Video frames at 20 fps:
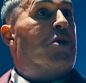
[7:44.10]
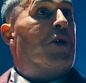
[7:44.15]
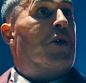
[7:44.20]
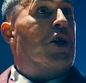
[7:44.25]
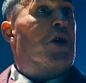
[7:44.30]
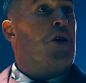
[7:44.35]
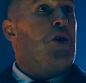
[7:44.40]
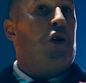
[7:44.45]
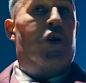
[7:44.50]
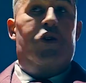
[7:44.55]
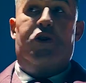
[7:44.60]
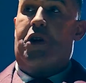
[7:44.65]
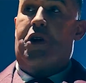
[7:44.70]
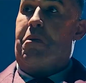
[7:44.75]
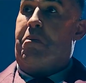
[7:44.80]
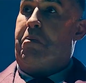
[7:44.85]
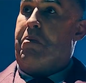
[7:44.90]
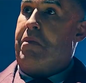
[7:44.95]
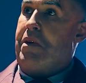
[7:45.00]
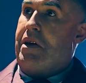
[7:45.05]
was really
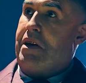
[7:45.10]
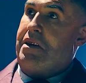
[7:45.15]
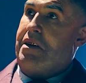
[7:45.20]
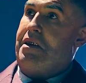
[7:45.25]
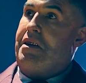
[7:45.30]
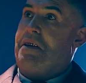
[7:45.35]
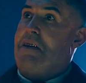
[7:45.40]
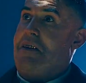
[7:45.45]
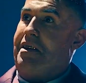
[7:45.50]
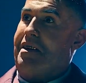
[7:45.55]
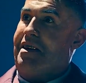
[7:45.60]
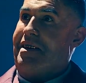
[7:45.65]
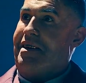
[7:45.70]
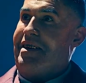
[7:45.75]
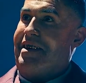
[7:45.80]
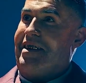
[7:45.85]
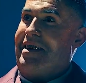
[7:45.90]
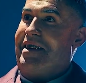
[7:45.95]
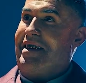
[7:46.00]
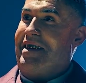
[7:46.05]
excited to
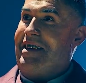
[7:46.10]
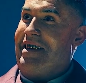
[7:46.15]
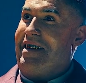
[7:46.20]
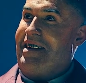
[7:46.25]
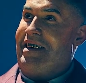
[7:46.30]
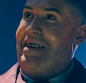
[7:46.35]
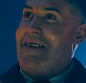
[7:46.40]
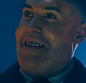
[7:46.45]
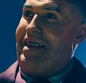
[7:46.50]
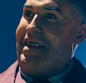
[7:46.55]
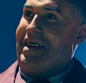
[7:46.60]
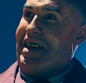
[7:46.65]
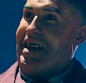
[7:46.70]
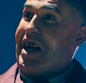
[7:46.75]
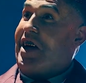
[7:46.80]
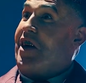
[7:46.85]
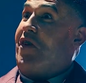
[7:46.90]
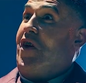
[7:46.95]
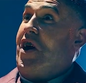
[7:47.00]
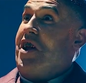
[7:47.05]
see
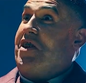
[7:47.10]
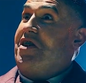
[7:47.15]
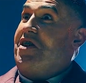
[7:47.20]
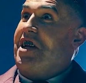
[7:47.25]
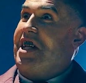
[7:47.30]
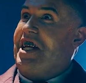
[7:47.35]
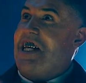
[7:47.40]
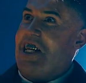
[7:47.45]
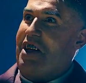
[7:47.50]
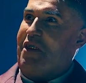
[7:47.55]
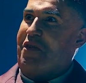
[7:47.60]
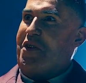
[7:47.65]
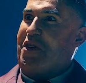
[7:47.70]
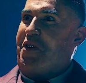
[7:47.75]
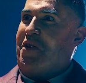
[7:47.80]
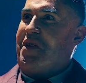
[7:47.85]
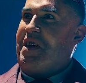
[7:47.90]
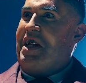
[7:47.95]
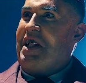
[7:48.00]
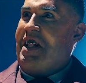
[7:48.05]
his stuff.
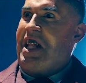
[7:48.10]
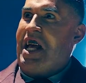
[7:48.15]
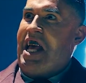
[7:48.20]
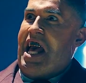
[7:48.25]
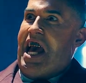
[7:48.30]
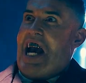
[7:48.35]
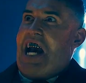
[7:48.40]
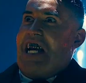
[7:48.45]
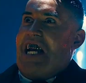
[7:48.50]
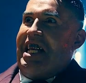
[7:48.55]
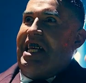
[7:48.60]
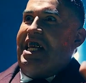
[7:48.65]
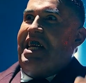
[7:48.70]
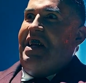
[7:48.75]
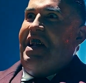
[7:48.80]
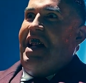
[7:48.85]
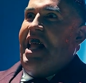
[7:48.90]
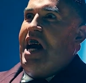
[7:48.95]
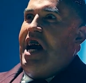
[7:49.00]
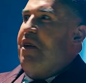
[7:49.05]
I know Scott a
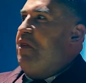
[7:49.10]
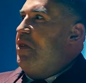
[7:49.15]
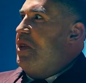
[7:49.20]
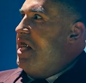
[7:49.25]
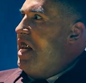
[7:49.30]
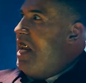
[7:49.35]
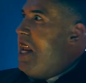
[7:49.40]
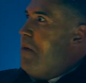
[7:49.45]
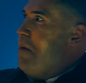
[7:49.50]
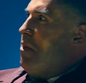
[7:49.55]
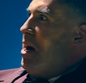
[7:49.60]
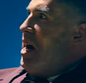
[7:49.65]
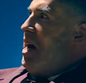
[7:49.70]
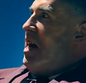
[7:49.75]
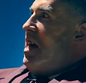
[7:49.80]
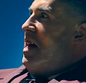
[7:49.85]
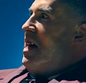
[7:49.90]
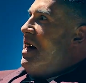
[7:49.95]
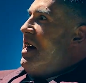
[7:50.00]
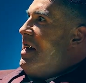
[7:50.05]
bit. I've worked with him a
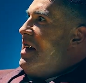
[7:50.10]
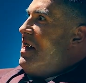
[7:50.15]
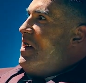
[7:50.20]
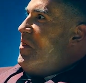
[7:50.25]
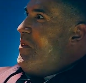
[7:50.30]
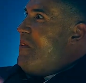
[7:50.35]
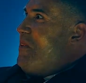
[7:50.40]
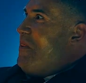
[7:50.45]
few times,